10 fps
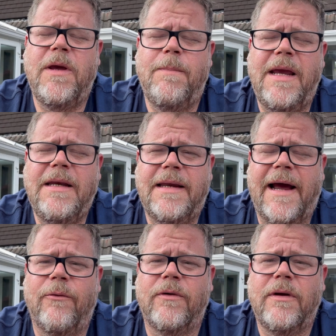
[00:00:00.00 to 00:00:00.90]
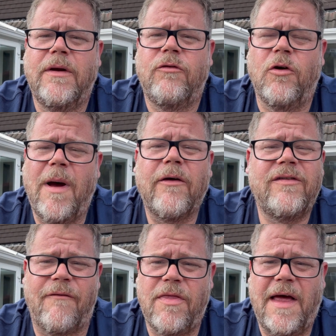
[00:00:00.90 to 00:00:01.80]
bead down to about
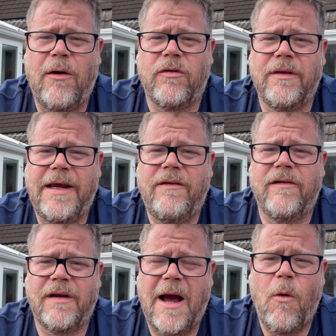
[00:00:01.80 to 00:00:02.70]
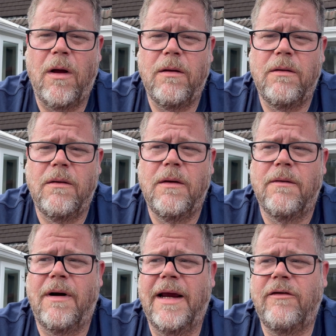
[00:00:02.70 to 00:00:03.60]
7,000 litres an hour,
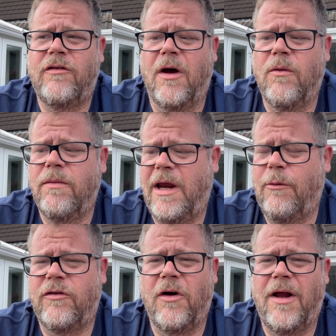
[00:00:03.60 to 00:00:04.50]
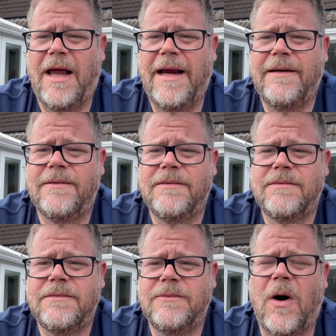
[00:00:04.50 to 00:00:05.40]
right? So he was sort of like,
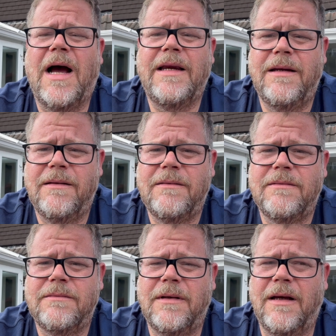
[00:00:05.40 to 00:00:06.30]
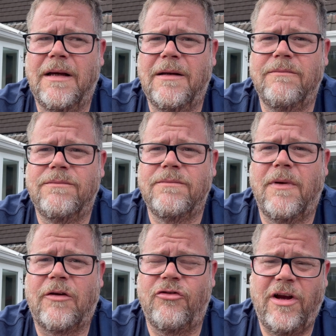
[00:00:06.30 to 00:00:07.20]
why?
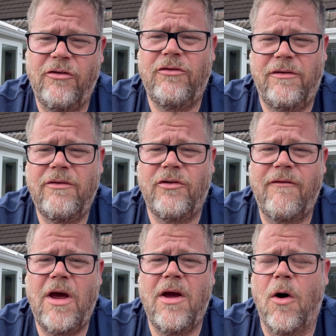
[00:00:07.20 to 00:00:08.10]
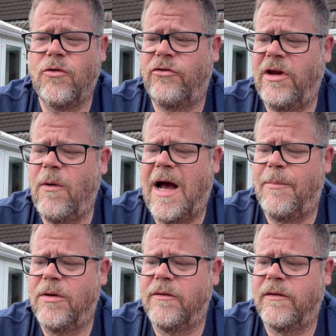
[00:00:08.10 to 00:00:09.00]
I just said, just give it a go, just see what
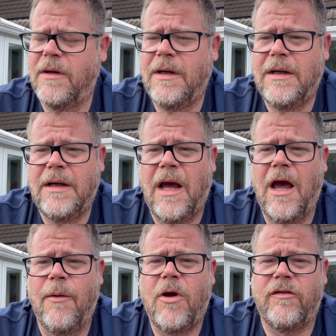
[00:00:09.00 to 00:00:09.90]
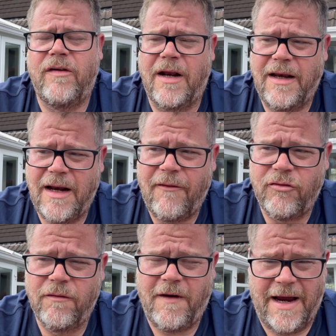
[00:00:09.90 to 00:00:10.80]
happens. Because he said he did have
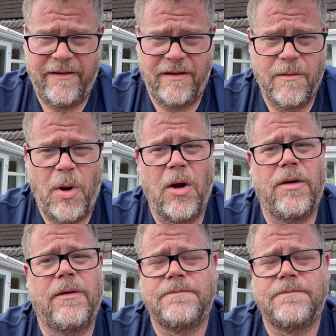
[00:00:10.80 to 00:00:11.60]
some fines in the pond.